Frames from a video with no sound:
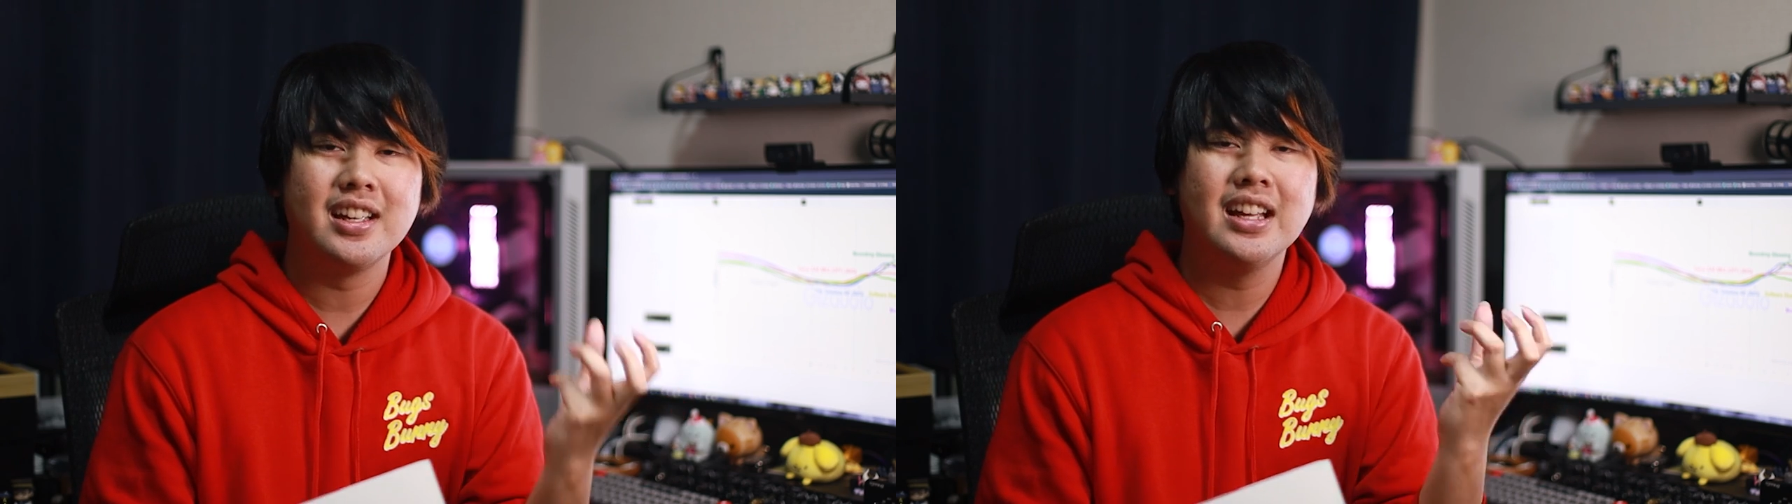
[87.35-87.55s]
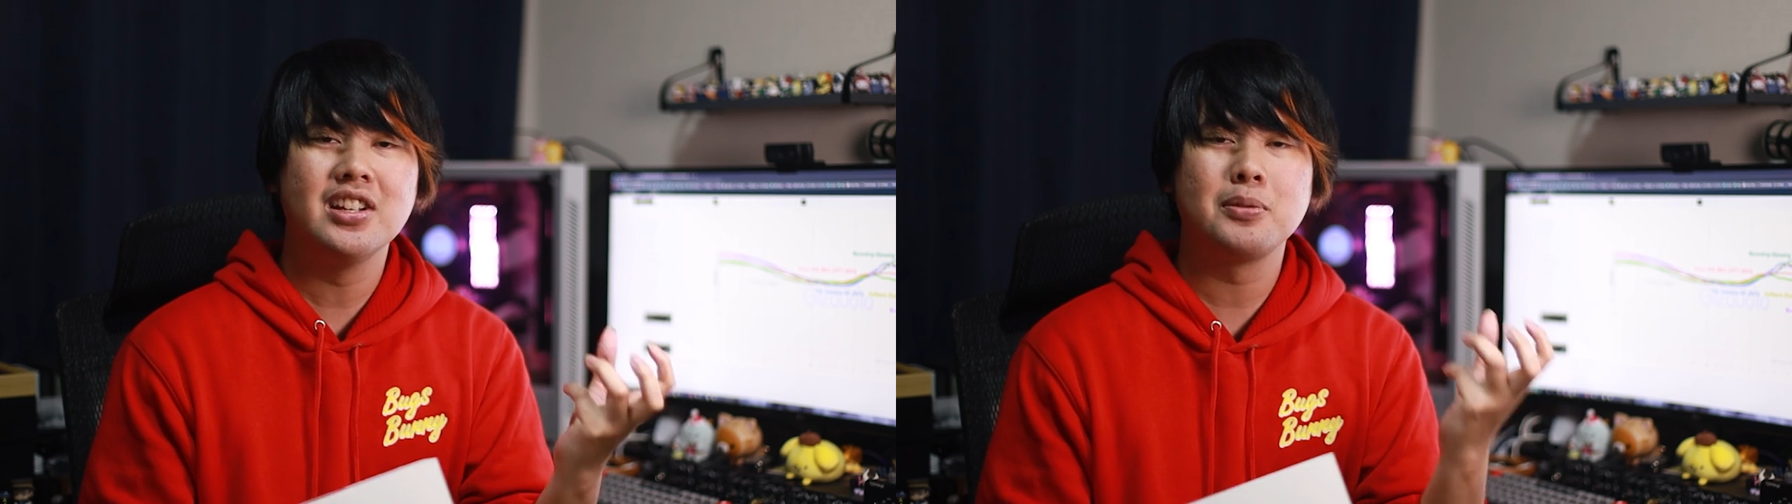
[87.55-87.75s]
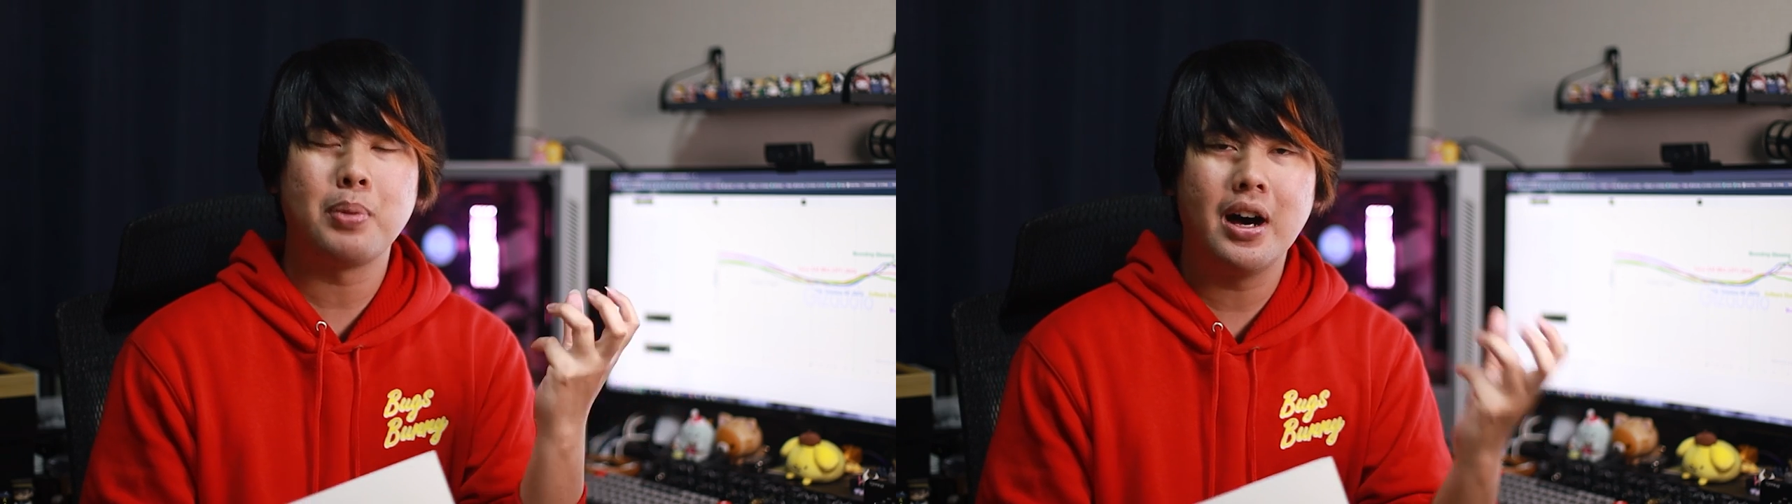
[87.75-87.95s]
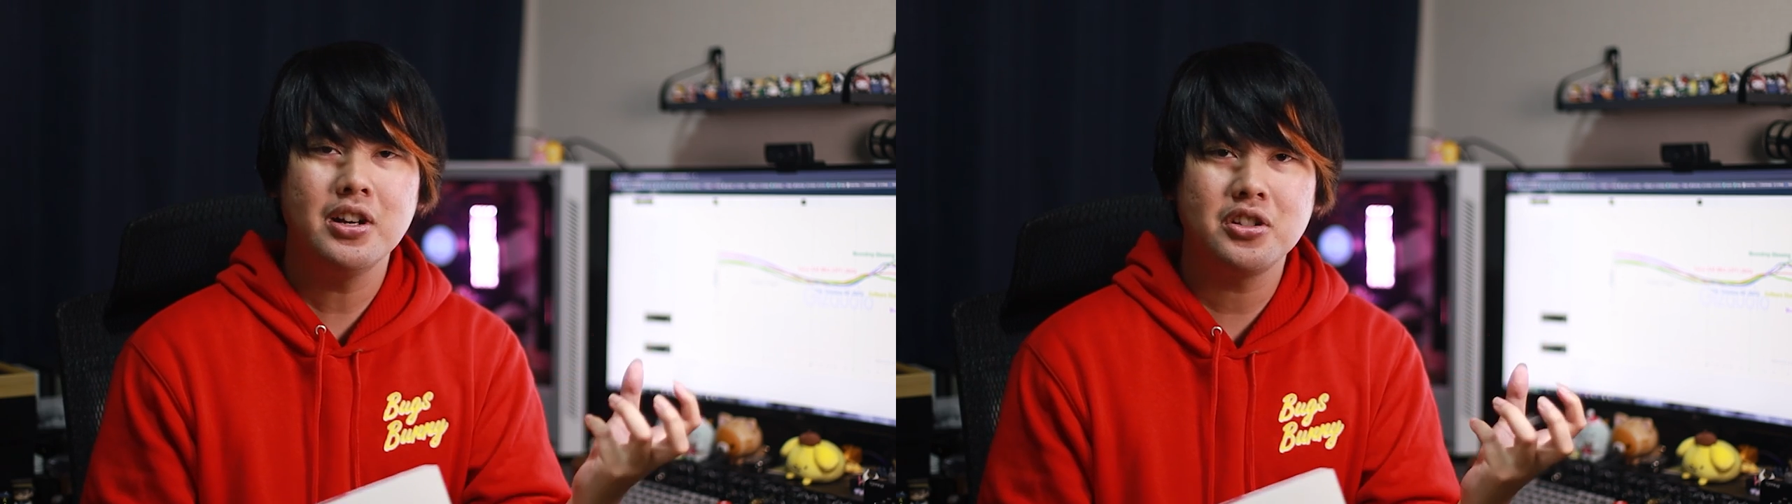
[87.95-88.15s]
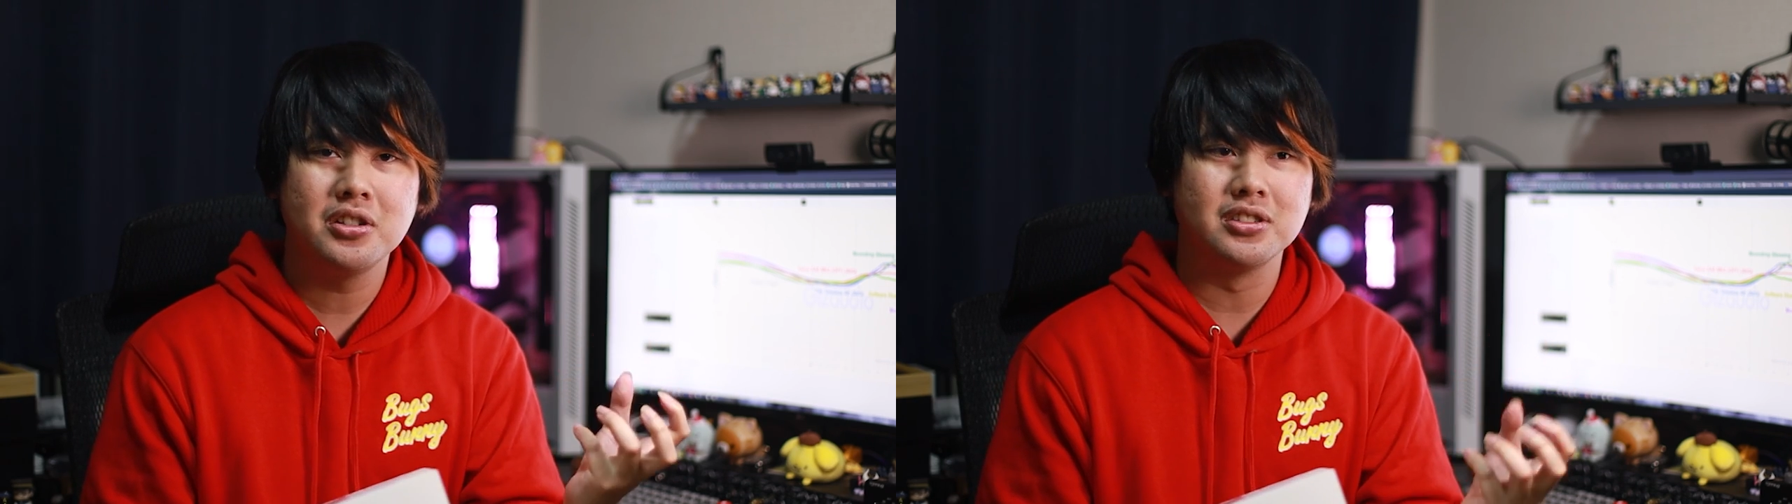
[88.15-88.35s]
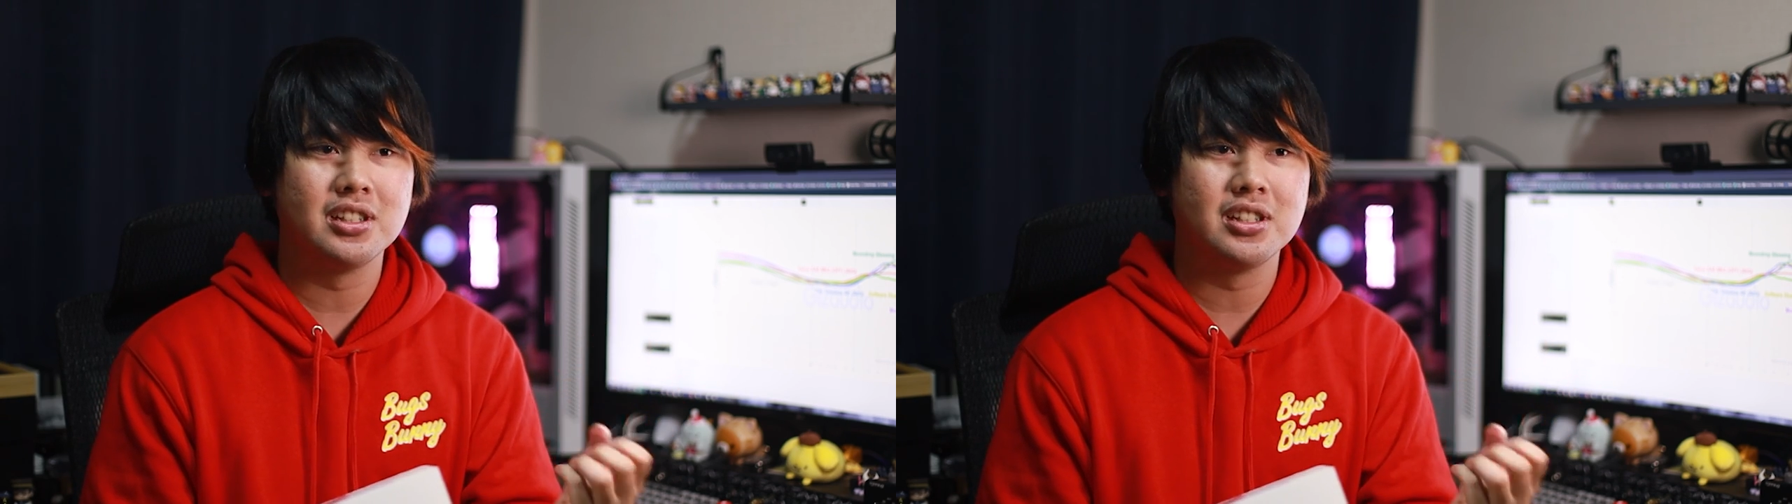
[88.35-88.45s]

in its punches.